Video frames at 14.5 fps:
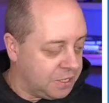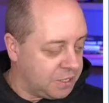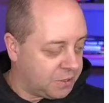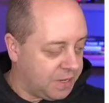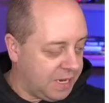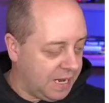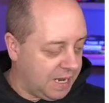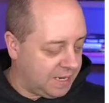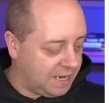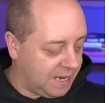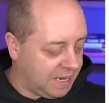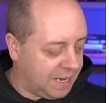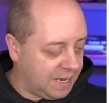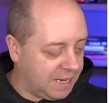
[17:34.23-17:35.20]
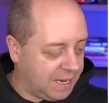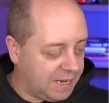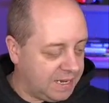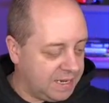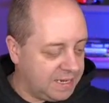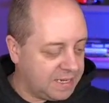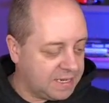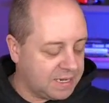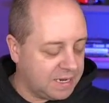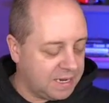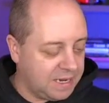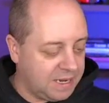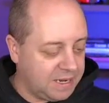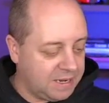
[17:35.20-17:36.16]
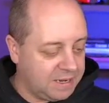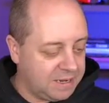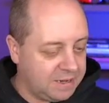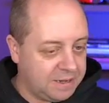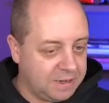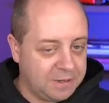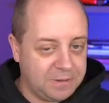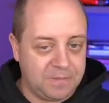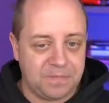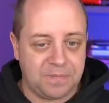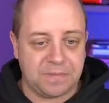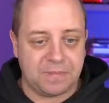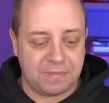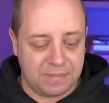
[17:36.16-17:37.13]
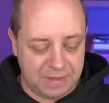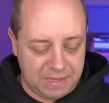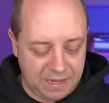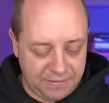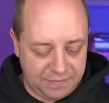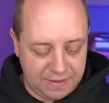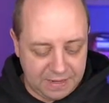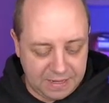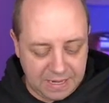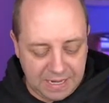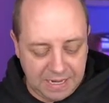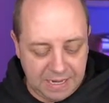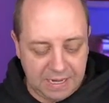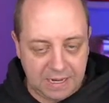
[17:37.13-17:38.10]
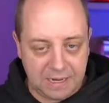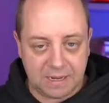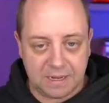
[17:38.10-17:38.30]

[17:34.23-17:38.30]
So yeah, that is definitely